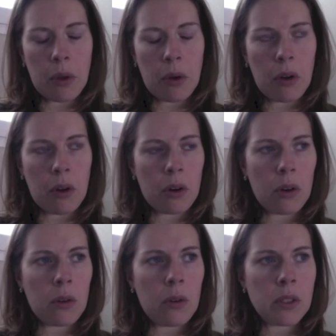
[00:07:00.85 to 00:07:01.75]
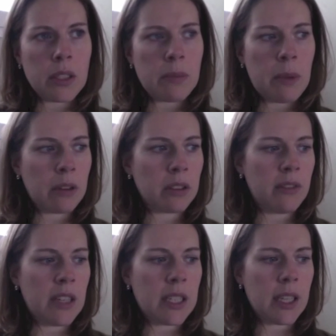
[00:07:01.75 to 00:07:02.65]
your spouse
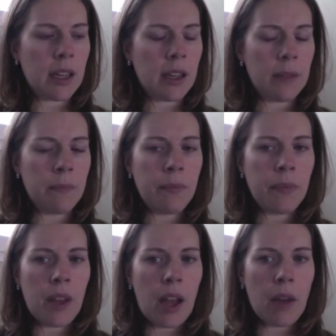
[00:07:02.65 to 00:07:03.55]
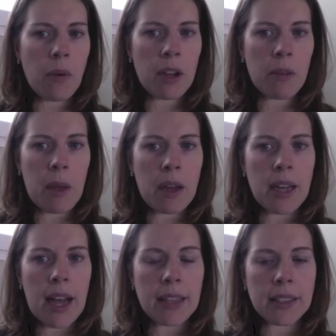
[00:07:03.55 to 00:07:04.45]
visa, I recommend
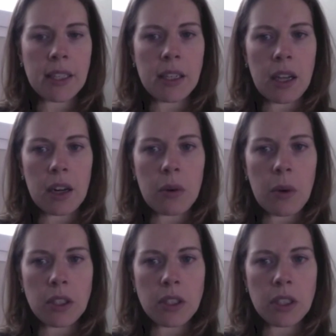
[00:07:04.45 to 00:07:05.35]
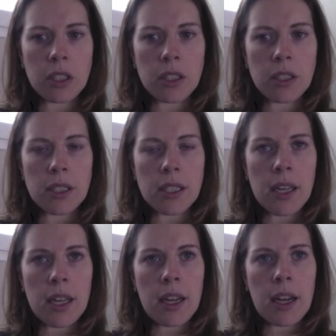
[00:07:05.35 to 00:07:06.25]
asking a lot of questions,
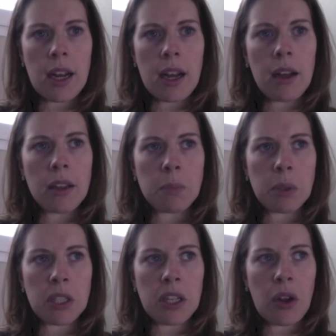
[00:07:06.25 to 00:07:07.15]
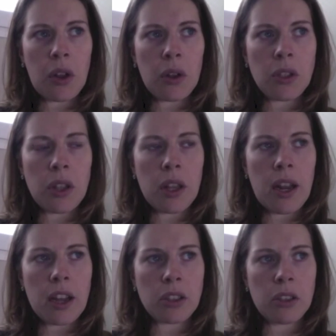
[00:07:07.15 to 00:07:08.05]
particularly to the
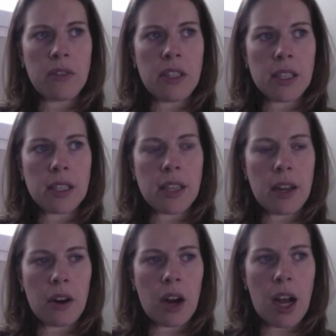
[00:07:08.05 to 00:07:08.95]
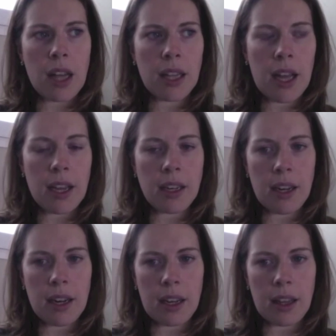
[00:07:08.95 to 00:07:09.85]
National Visa Center
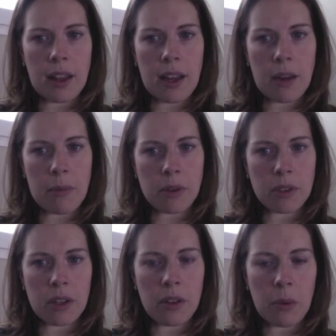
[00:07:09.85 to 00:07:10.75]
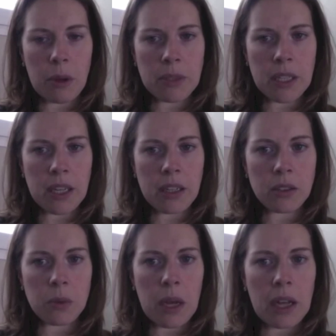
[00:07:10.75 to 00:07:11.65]
hotline. And again, that number is on the website
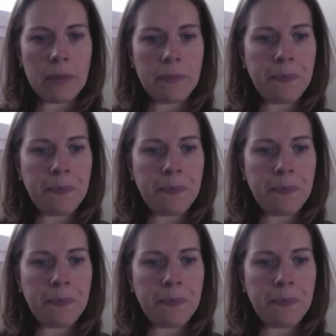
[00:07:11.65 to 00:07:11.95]
as well.